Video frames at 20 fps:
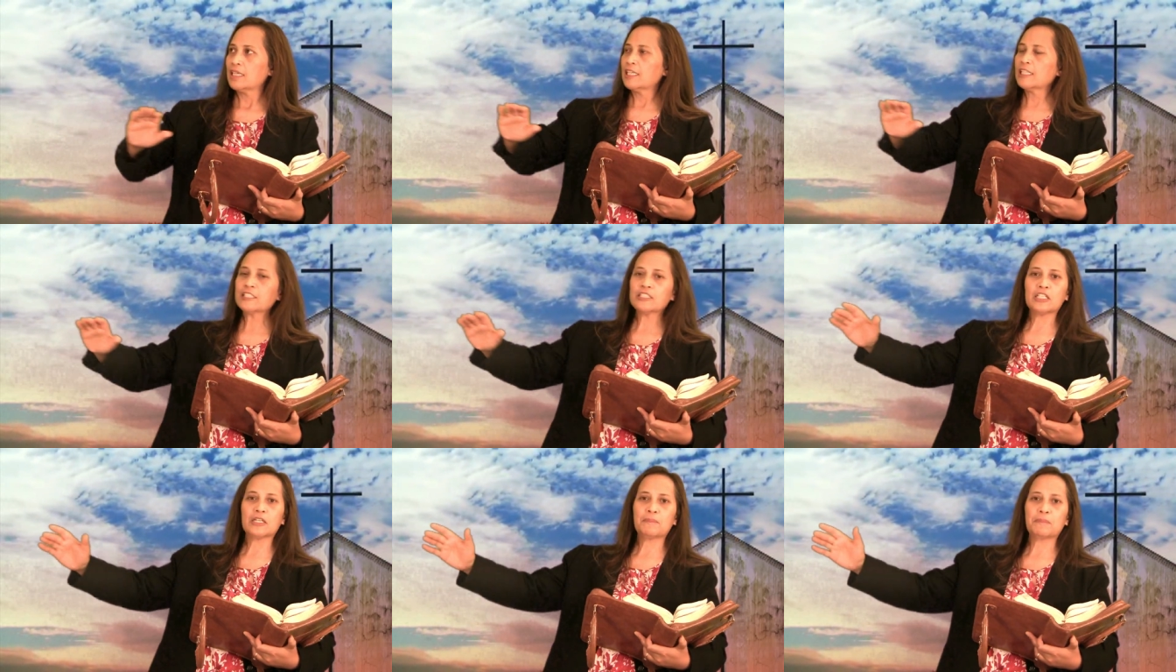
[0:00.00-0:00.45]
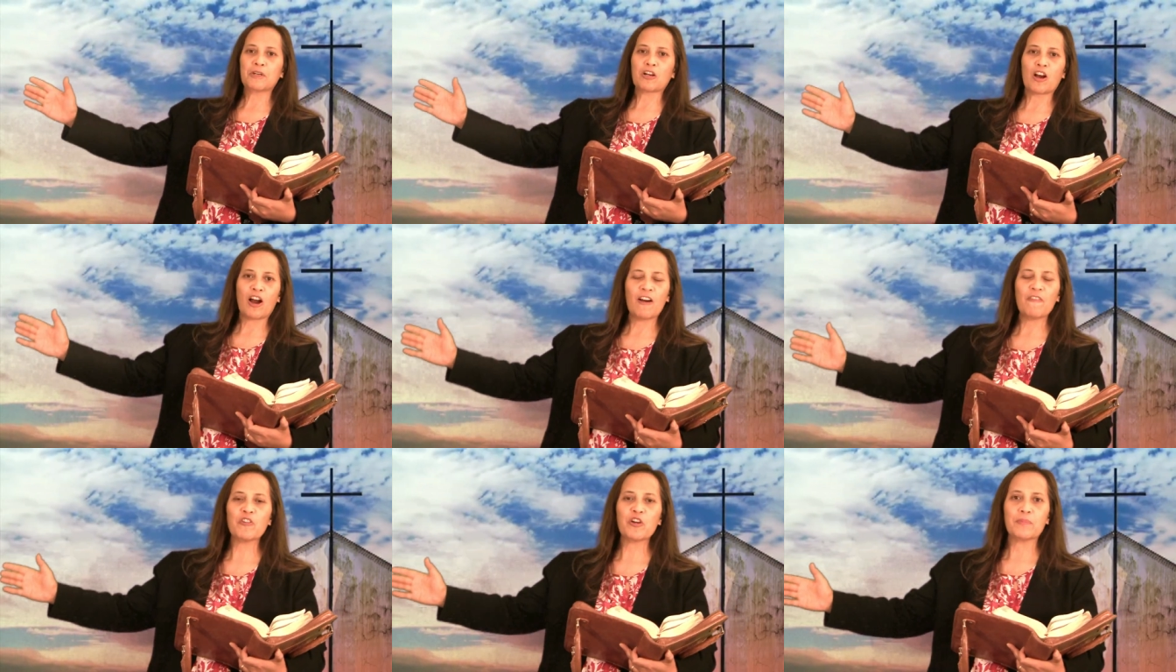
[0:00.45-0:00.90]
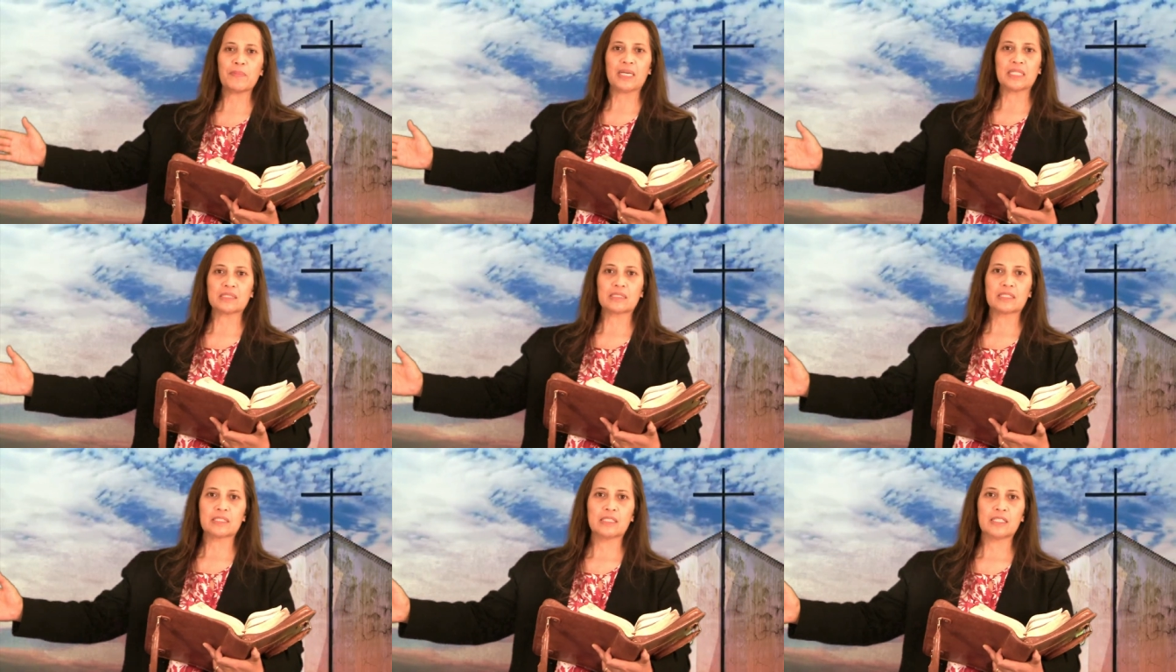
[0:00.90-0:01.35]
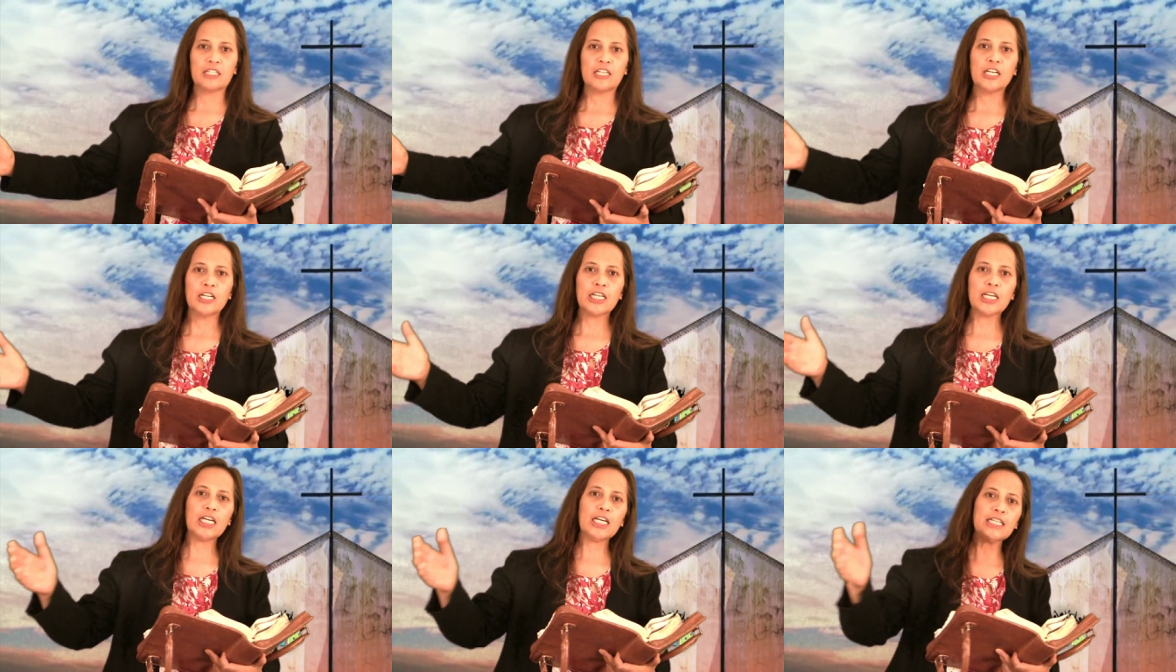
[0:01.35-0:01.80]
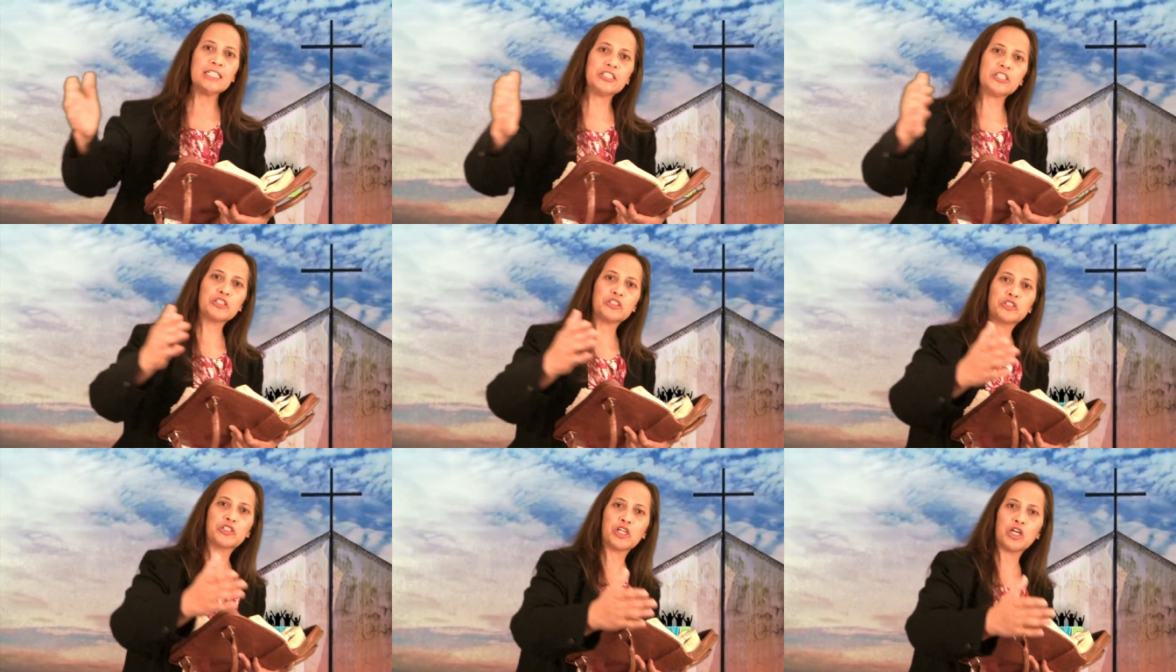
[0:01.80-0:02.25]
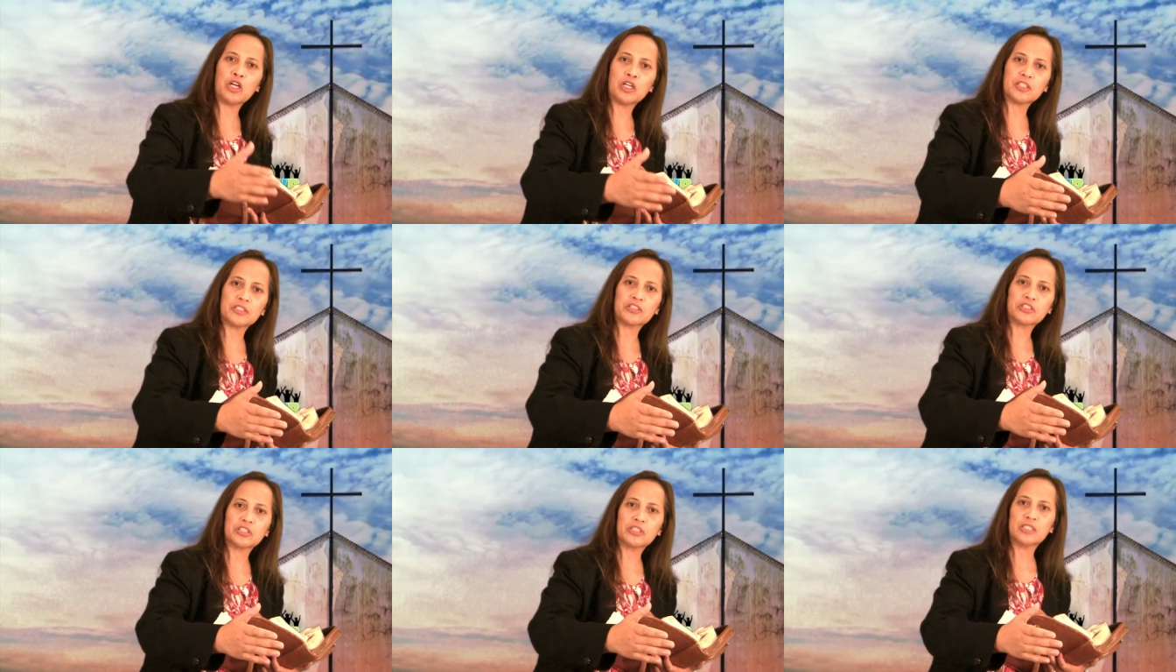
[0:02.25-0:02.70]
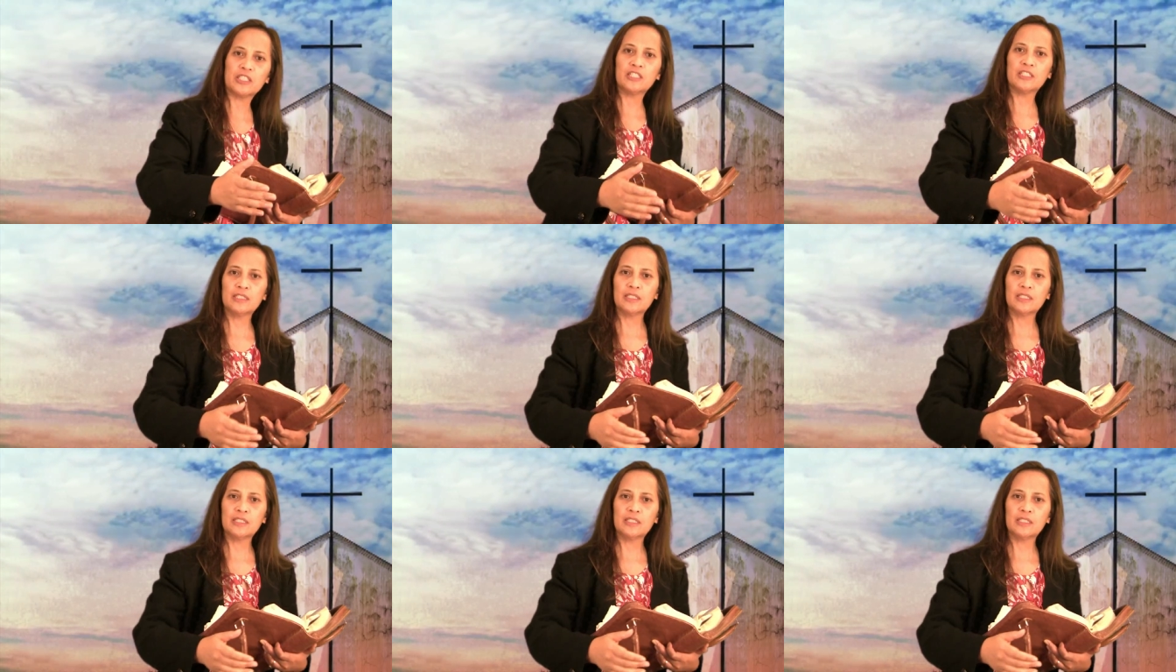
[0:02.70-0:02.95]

in the government, in the church,